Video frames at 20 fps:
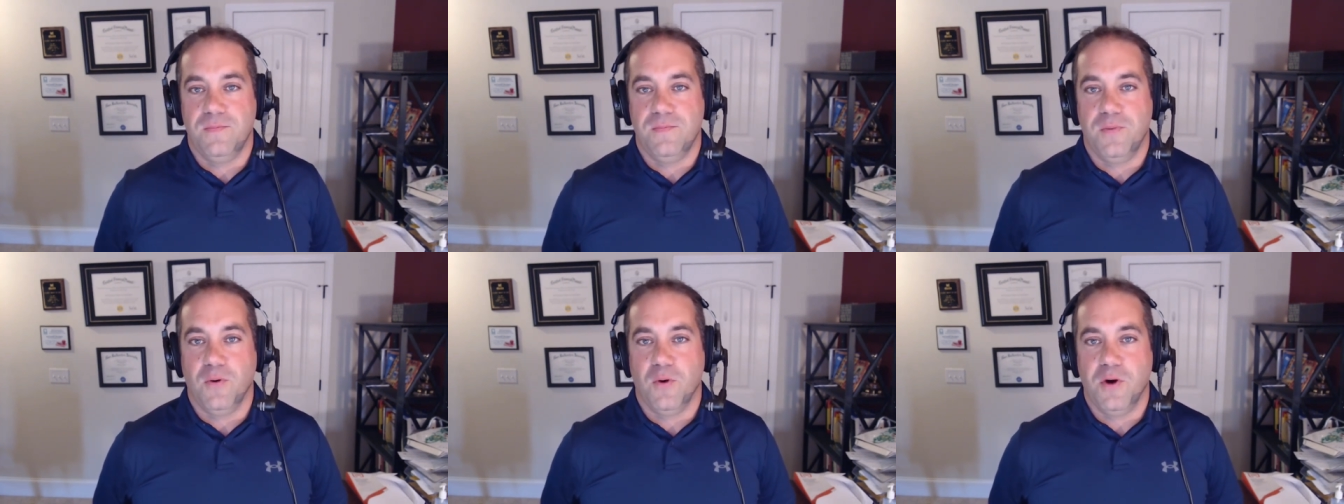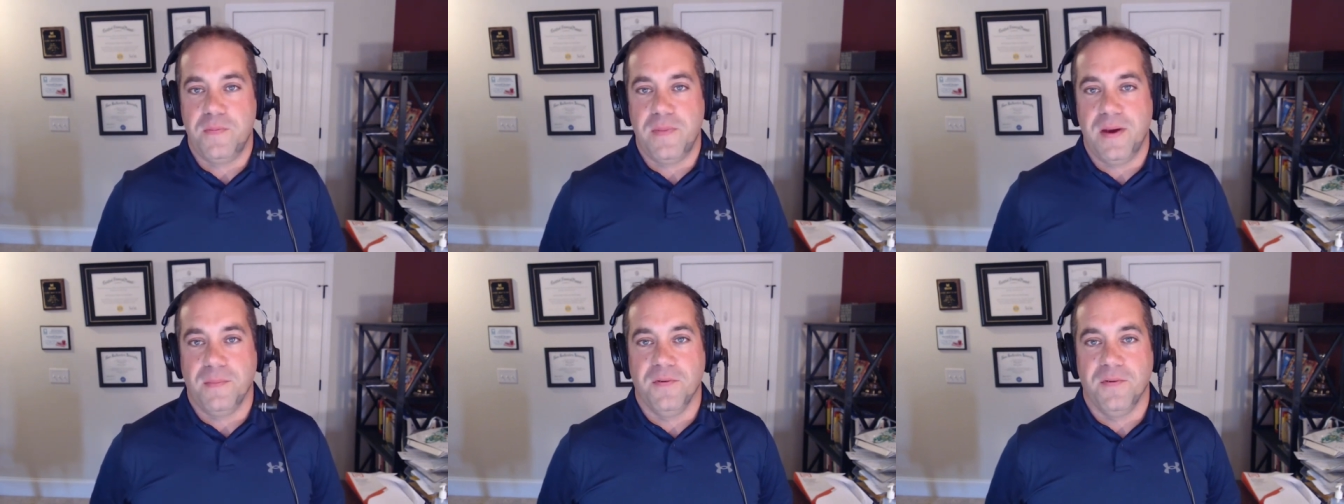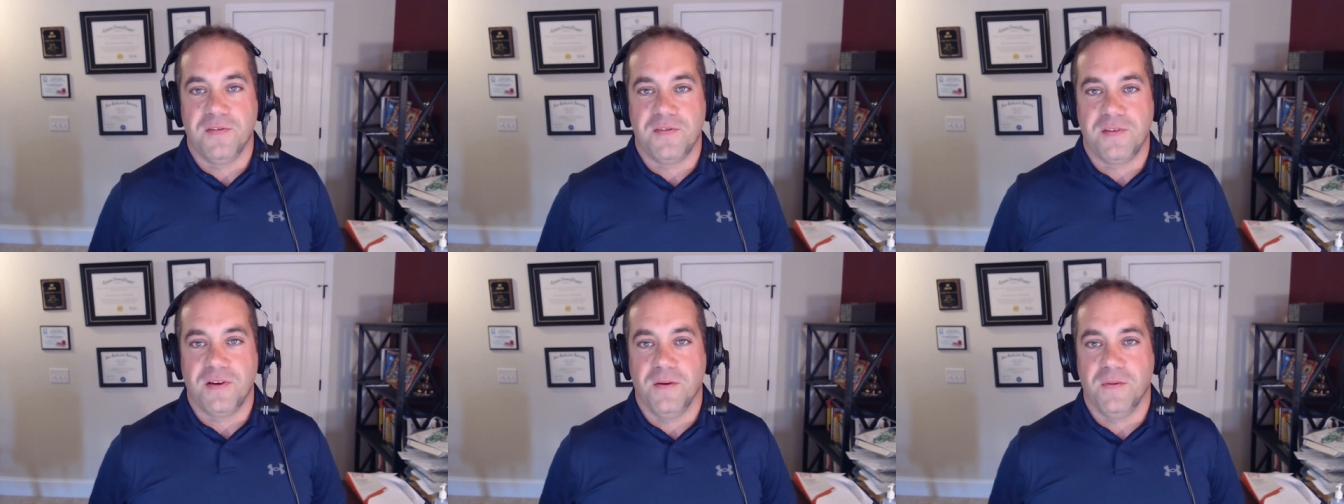board
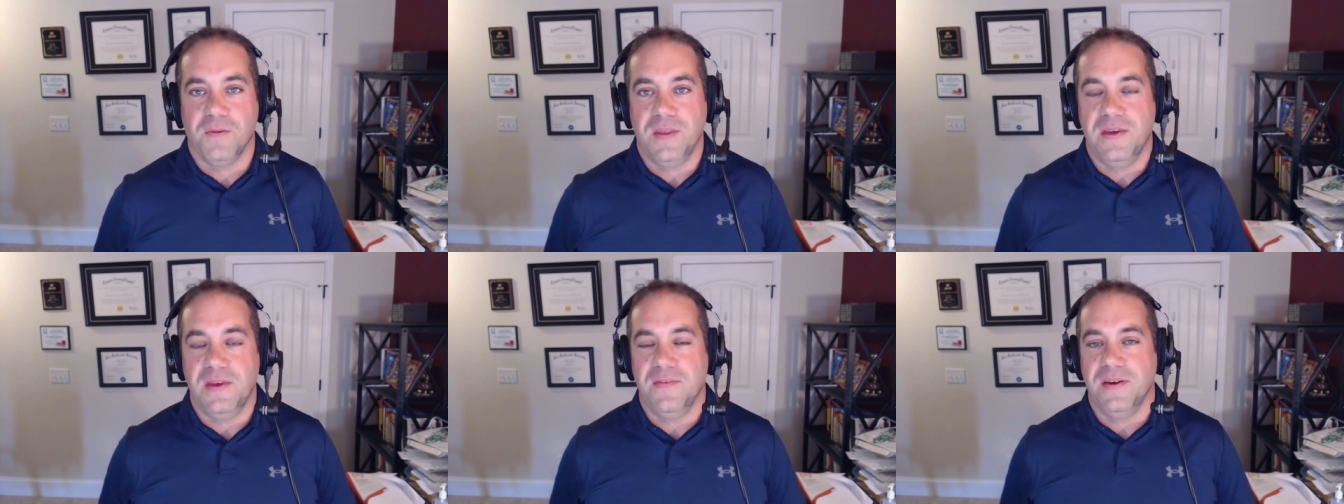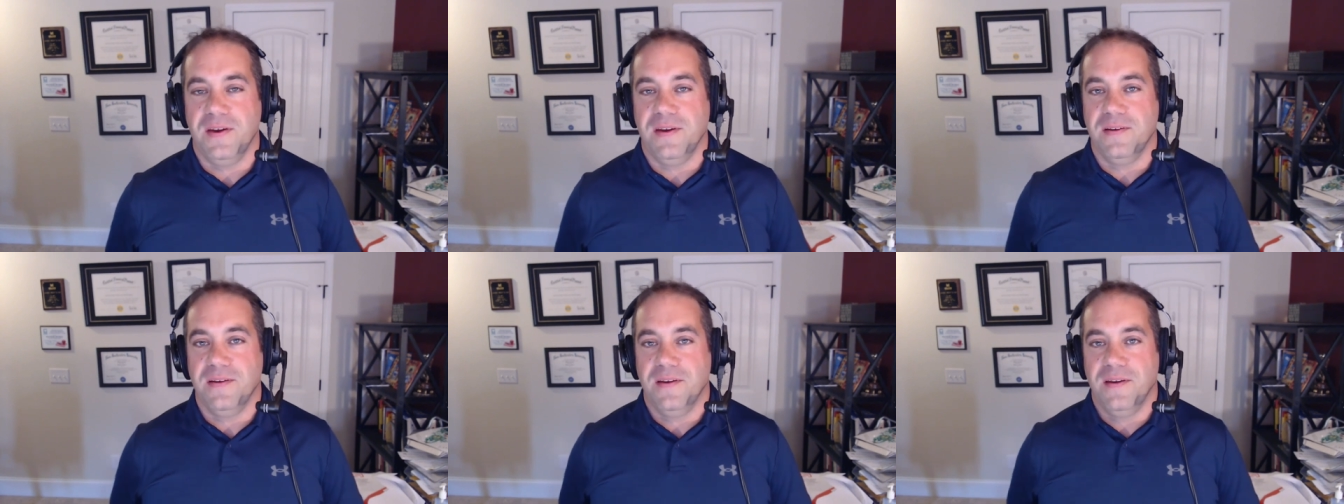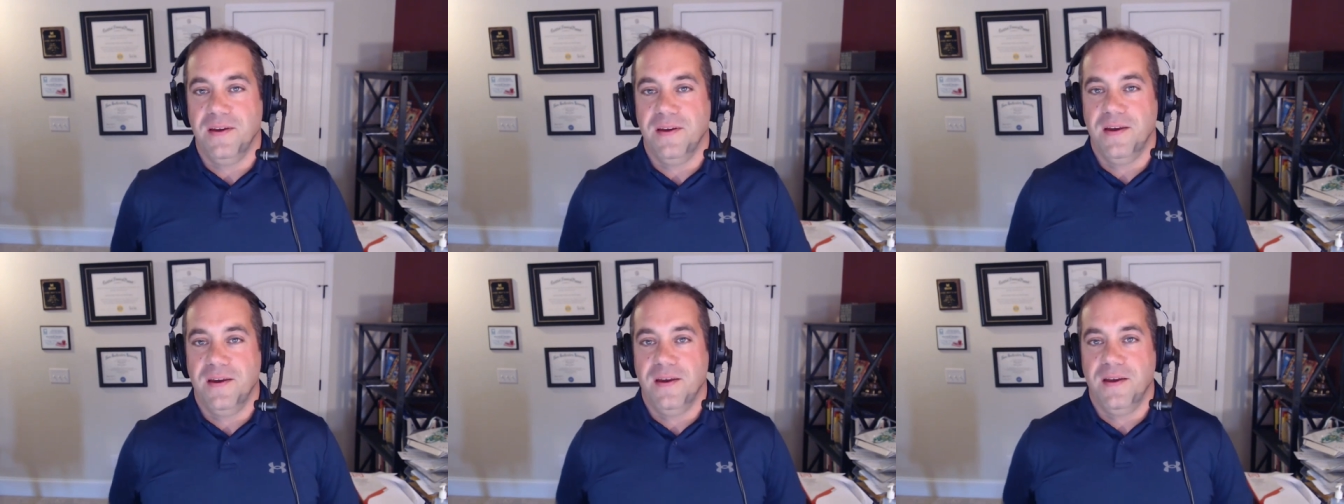members are leaving
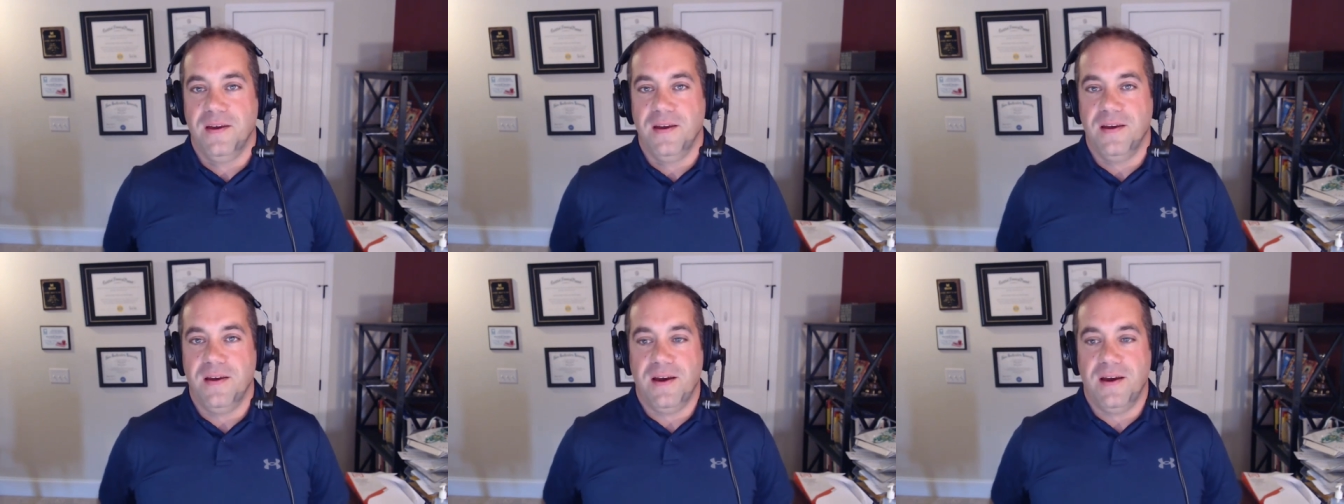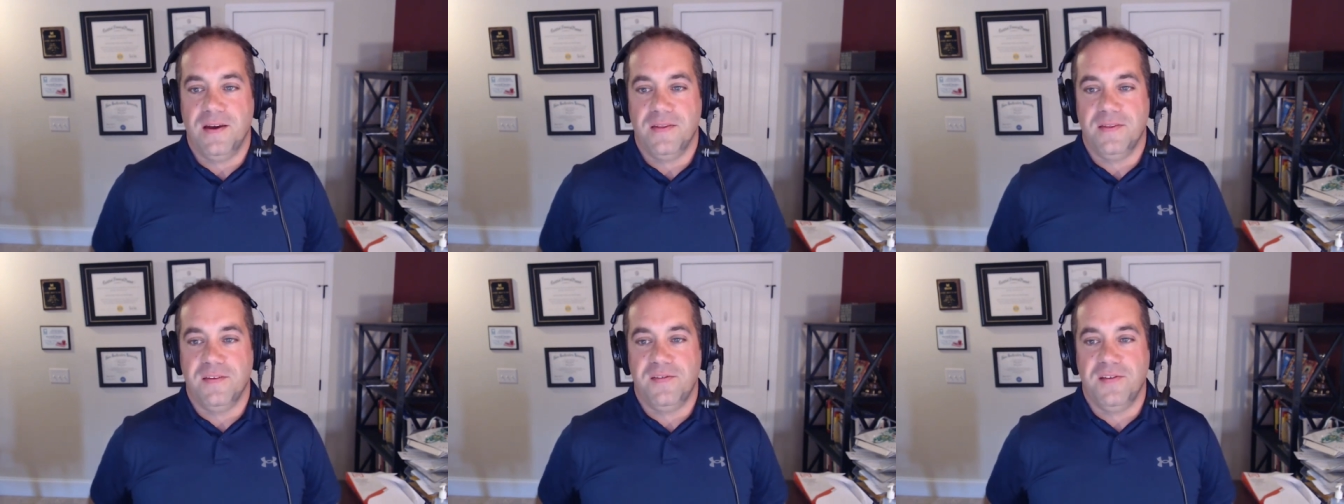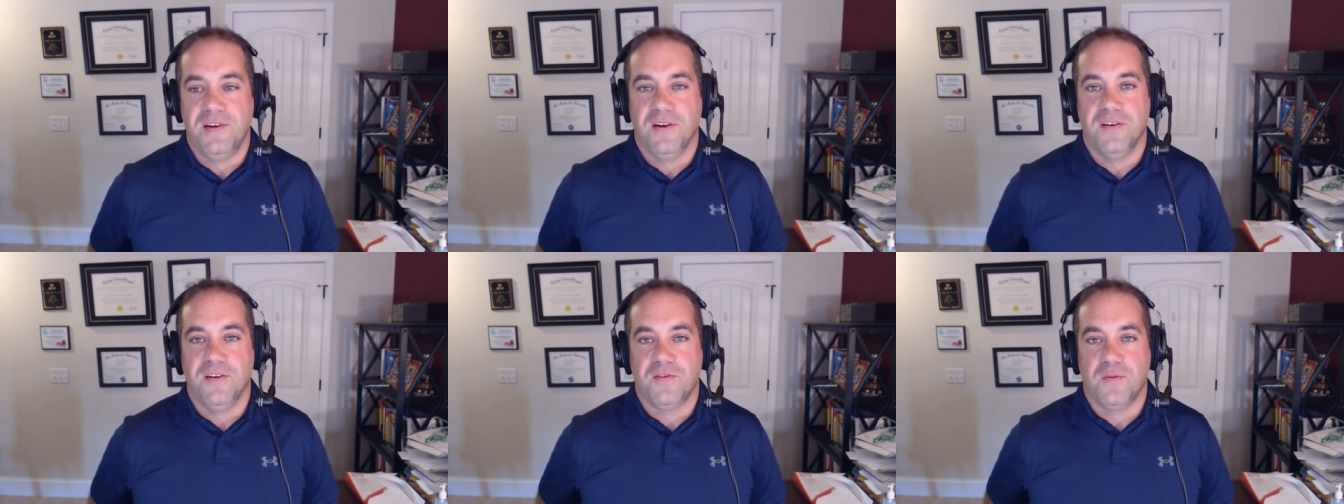uh,
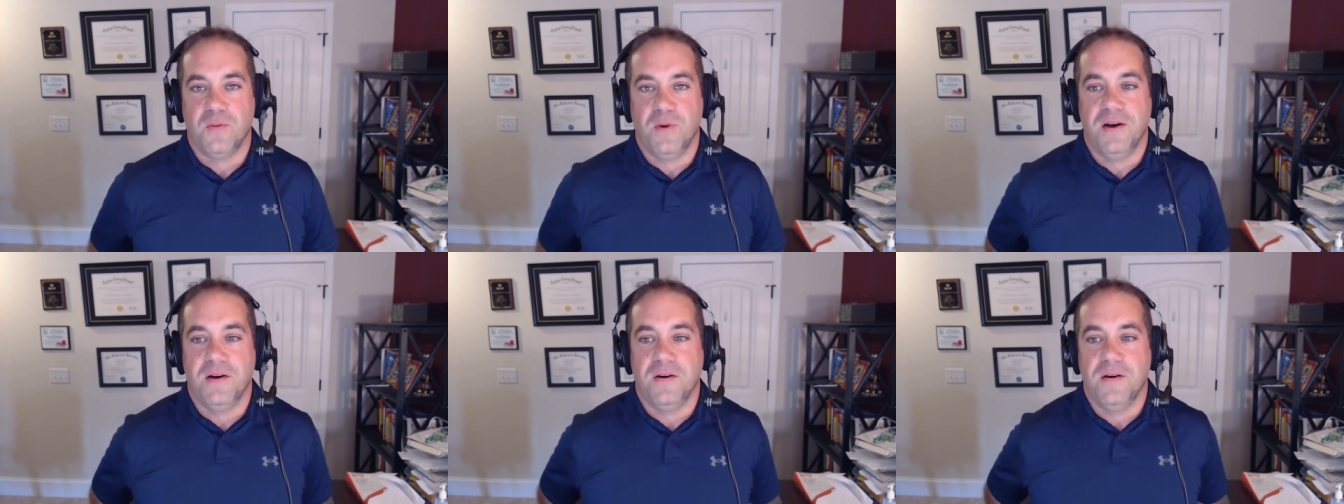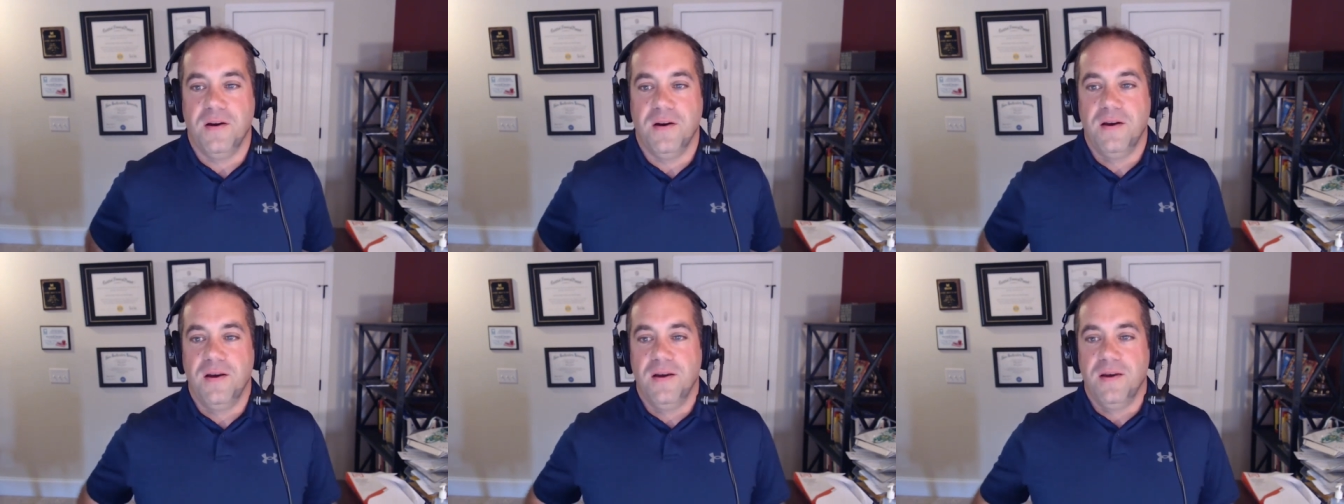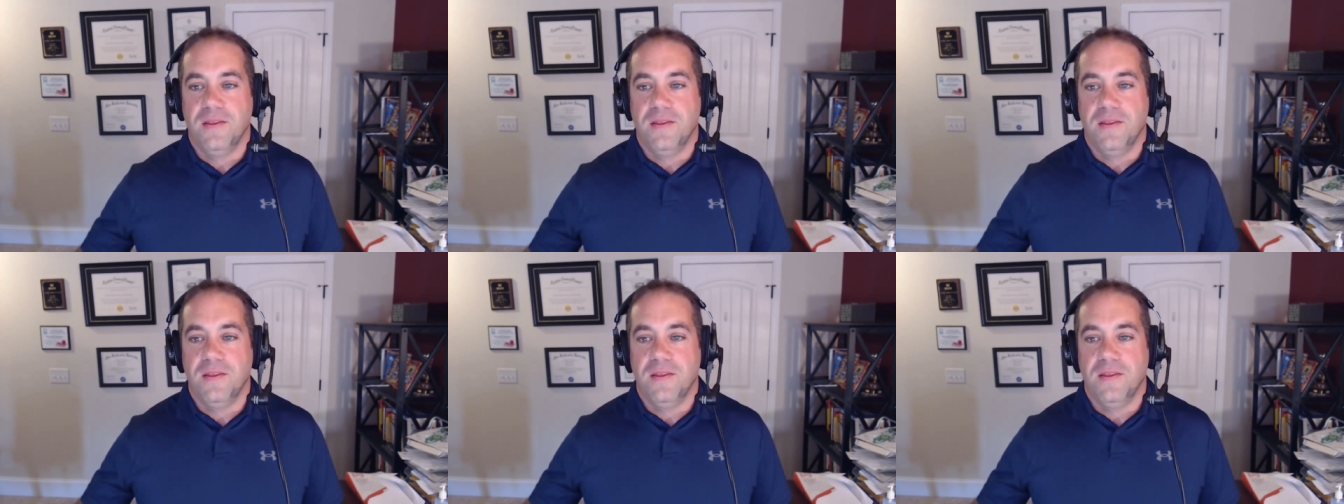this year as well.